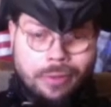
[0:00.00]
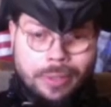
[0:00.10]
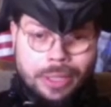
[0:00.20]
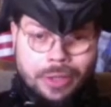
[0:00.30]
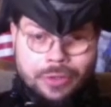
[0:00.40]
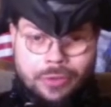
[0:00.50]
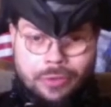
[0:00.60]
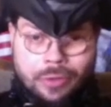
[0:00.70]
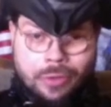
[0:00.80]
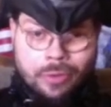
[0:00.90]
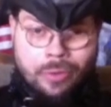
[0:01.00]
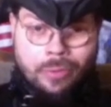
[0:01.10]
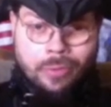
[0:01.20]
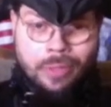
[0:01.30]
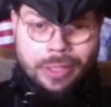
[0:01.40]
I mean, that's just a
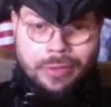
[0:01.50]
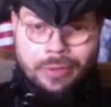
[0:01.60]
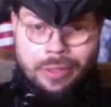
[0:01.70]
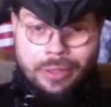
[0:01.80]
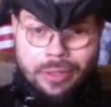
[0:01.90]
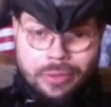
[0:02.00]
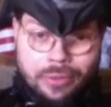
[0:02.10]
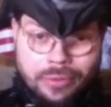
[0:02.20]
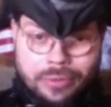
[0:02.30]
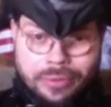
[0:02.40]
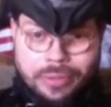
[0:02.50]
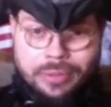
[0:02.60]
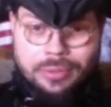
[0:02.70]
cool way to say it, dude.